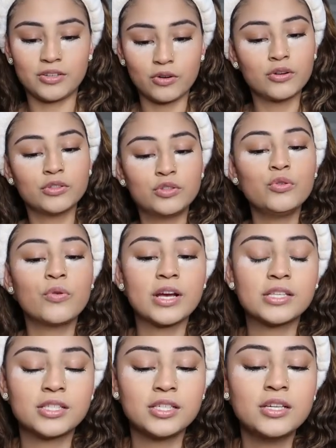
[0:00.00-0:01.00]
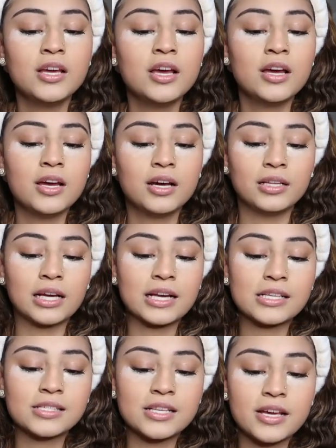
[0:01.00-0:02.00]
Don't go too crazy. Like
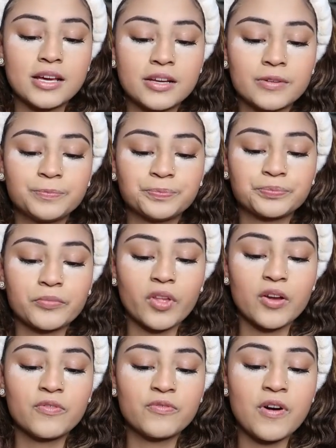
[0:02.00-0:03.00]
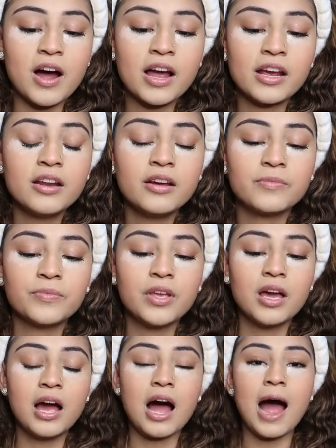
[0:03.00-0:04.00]
I said, fine.
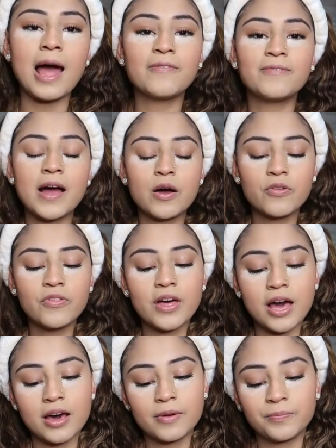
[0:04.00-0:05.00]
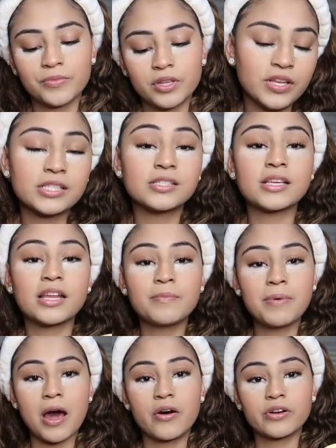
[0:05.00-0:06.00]
I found that this
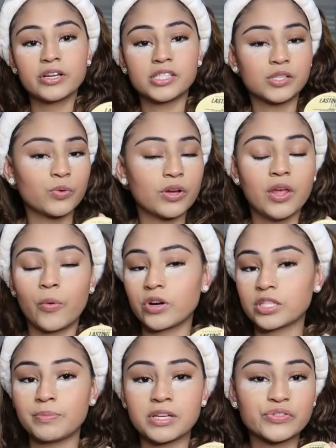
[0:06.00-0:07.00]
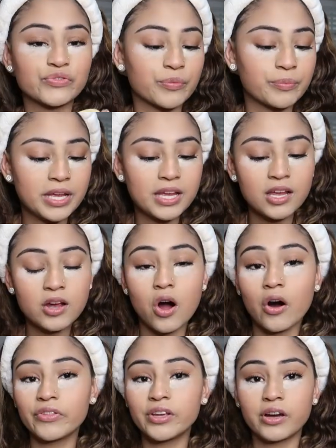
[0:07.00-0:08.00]
setting powder is the one that works best for me.
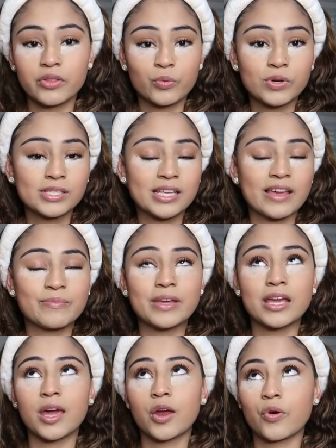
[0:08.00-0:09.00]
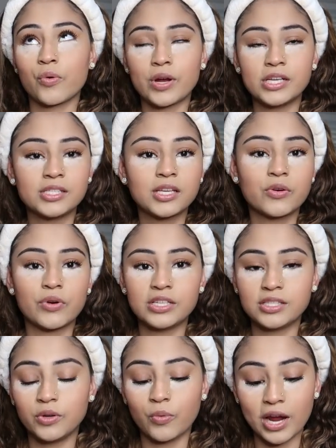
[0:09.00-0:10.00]
All the other ones gave me a crazy,
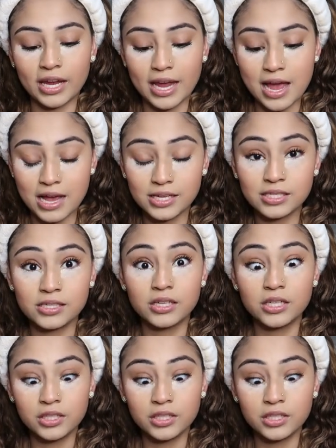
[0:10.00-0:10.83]
crazy white cast.